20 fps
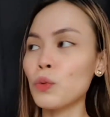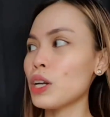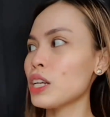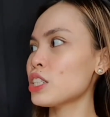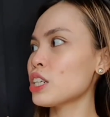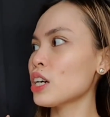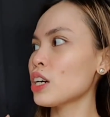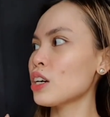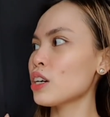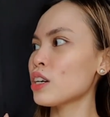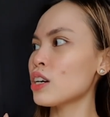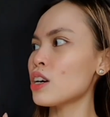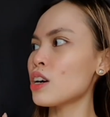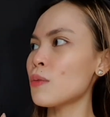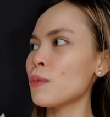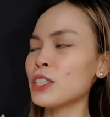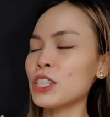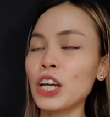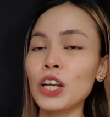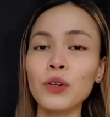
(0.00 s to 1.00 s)

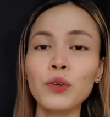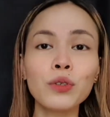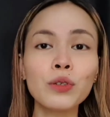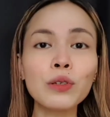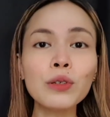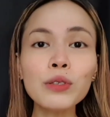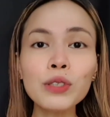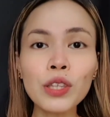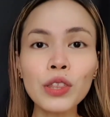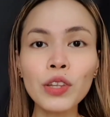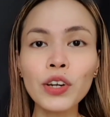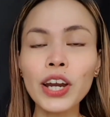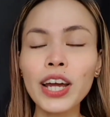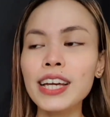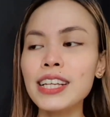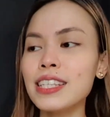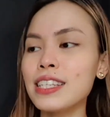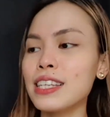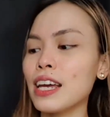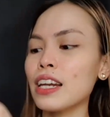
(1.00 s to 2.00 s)
masyadong loose
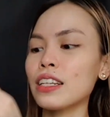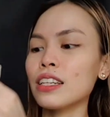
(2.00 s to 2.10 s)
threads,